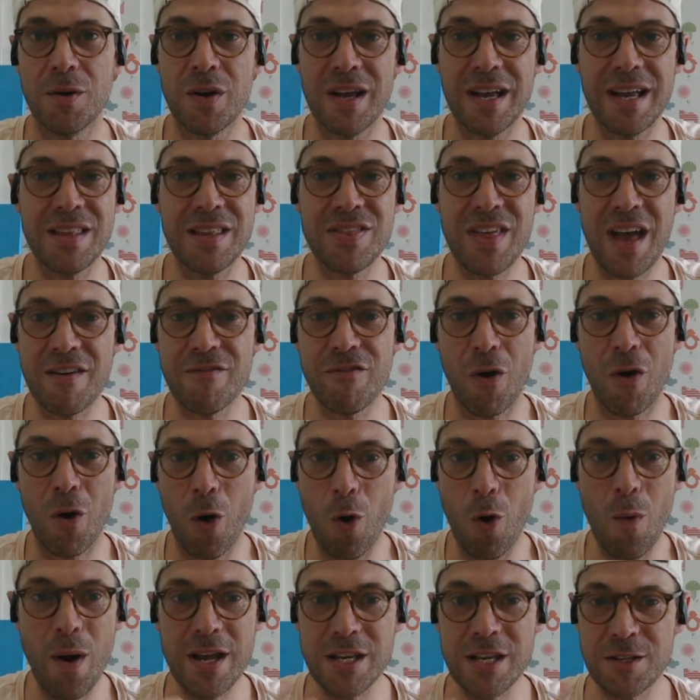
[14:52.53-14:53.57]
They've
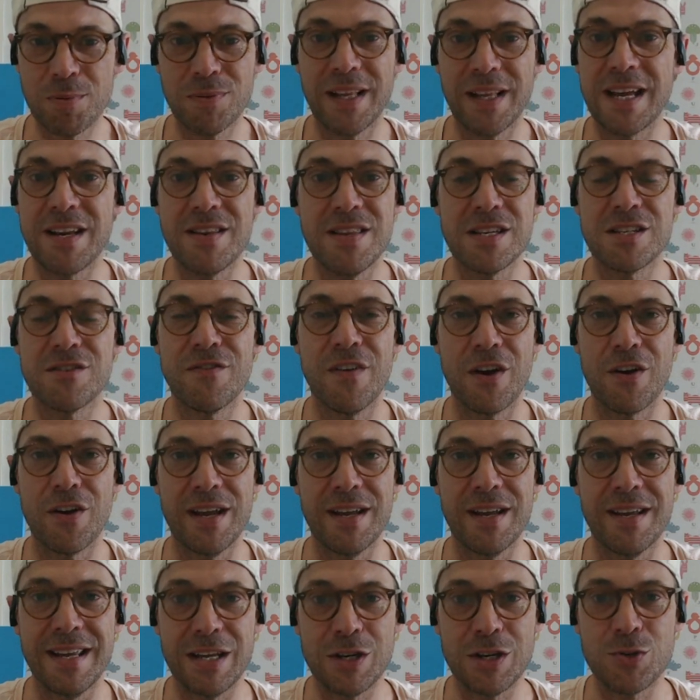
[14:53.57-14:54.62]
always played this
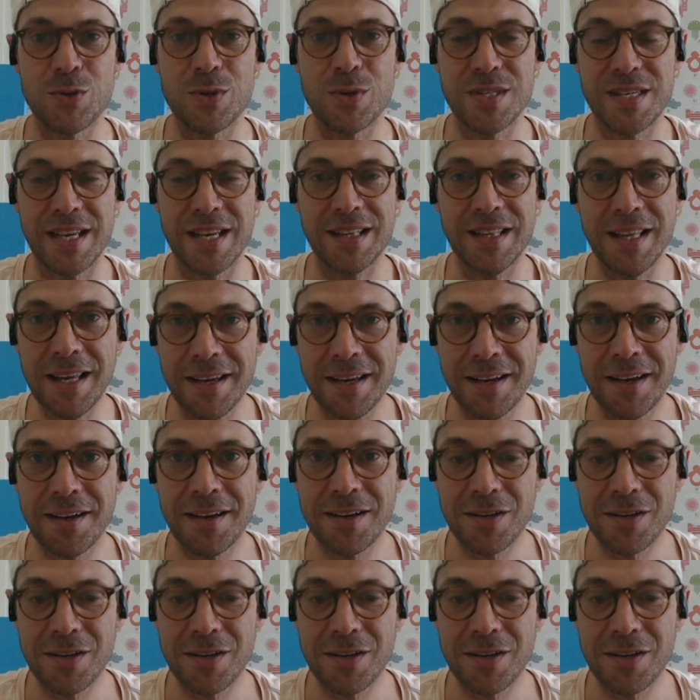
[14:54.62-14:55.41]
very interestingly.